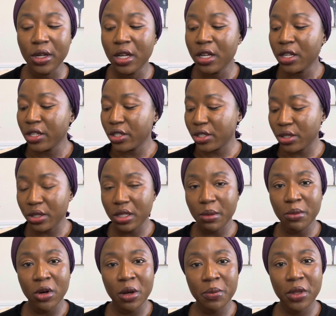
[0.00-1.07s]
So the
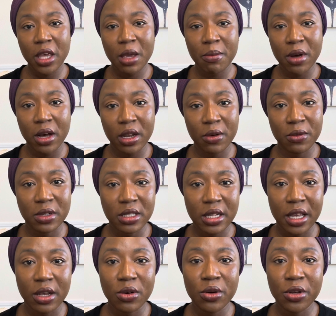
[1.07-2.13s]
mom came out and was like, oh,
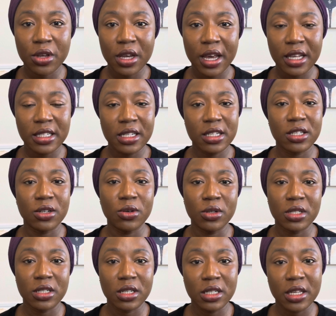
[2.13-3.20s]
you guys need to go to the
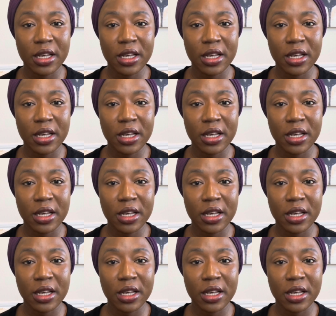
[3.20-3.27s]
tailor.